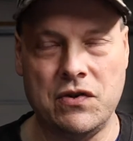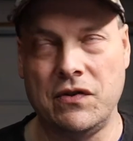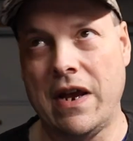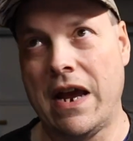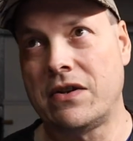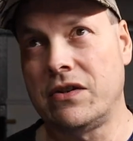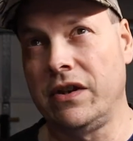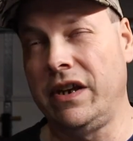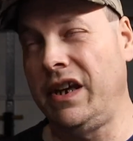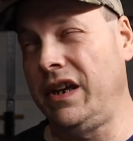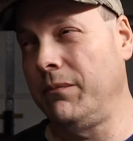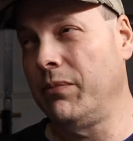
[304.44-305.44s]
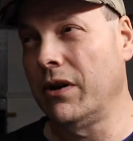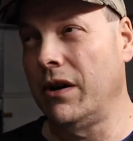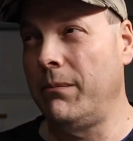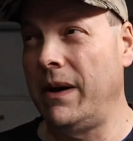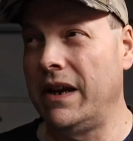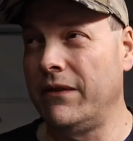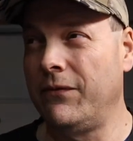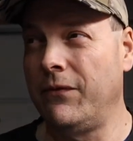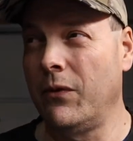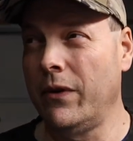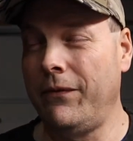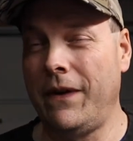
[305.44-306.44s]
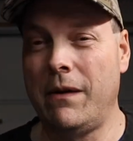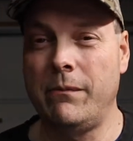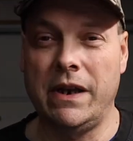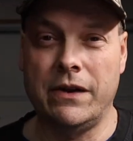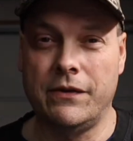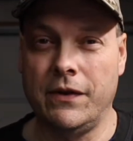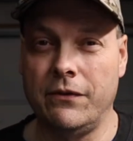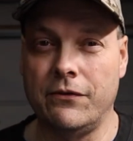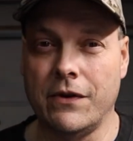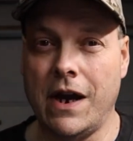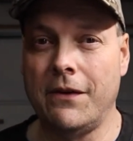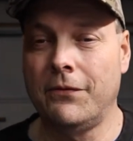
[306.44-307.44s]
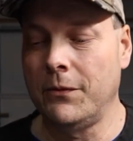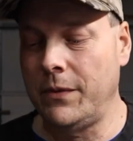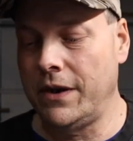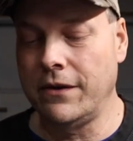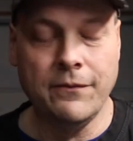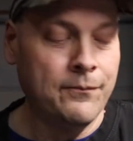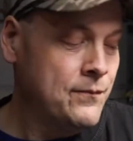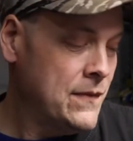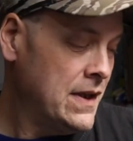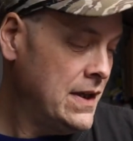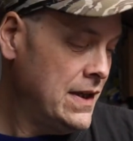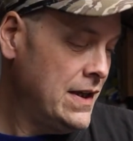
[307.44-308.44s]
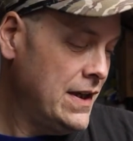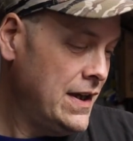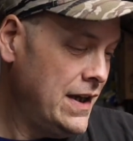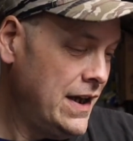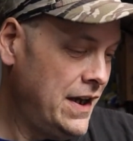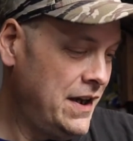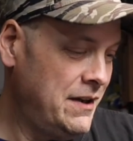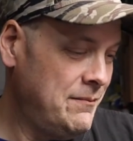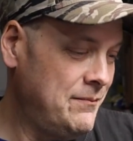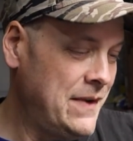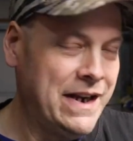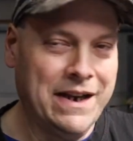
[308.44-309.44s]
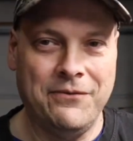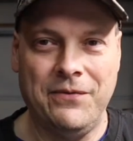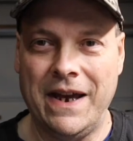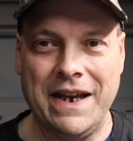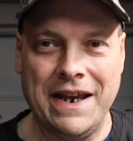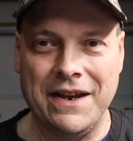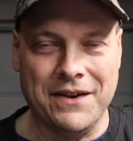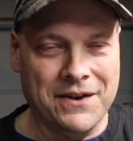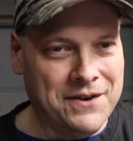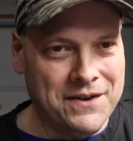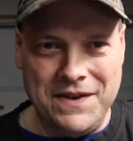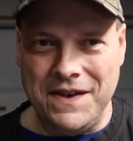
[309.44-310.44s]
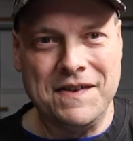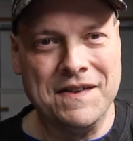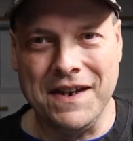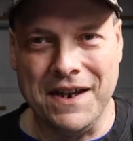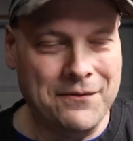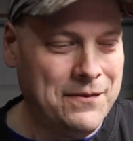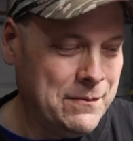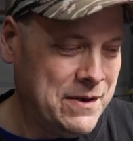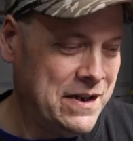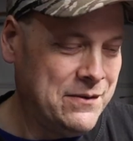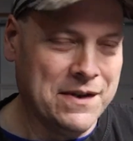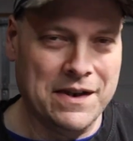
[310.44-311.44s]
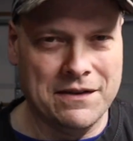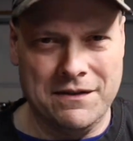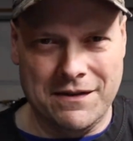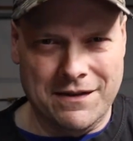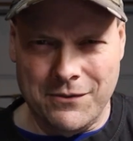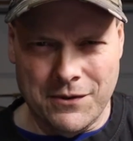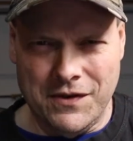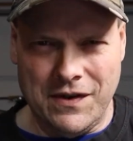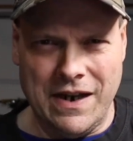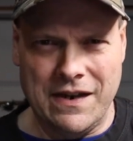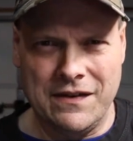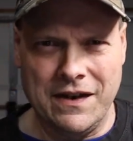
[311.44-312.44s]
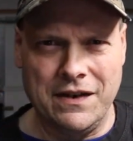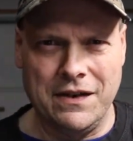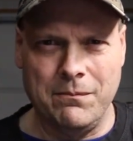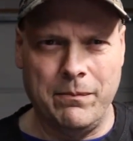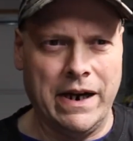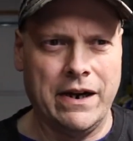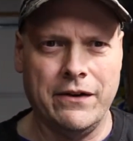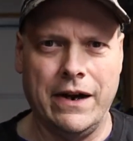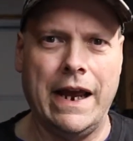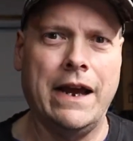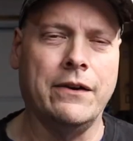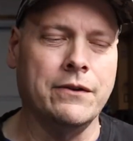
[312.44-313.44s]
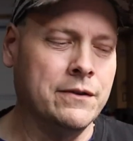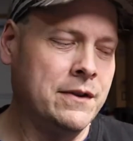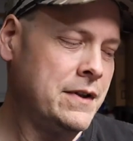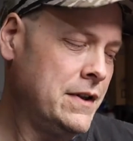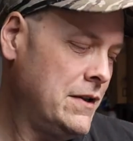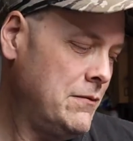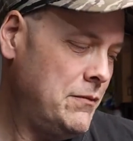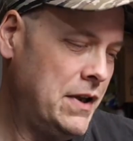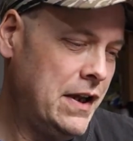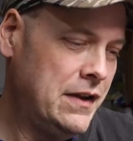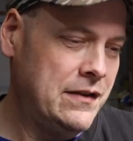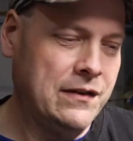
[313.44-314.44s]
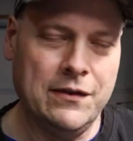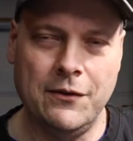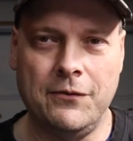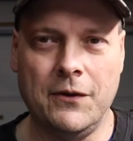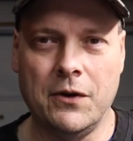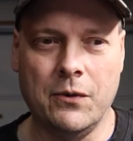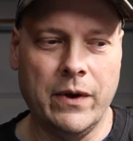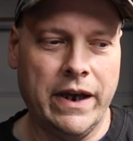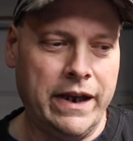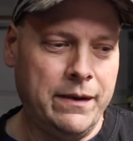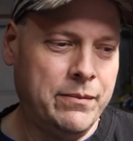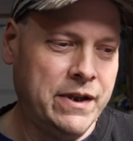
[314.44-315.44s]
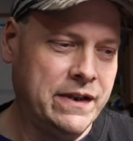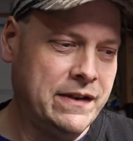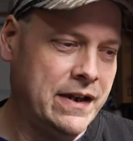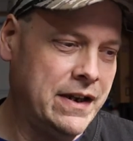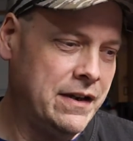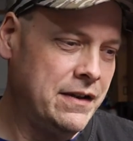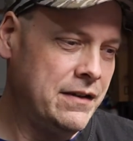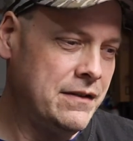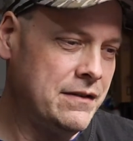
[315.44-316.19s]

is actually probably about a 45-minute or so drive from here. I did find out all this stuff. I mean, of course, it has nothing to bear now because it's so far away, but the